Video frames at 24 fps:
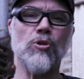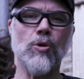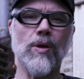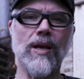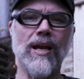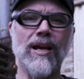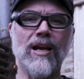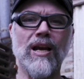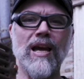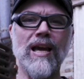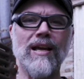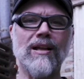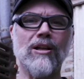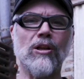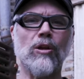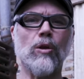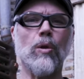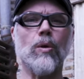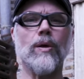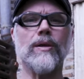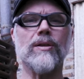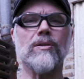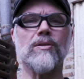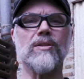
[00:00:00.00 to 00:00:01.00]
You can get
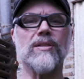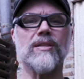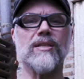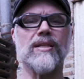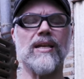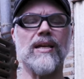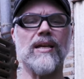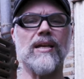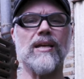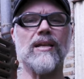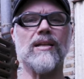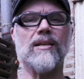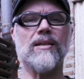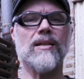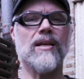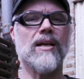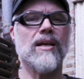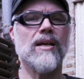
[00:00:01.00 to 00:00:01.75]
colloidals in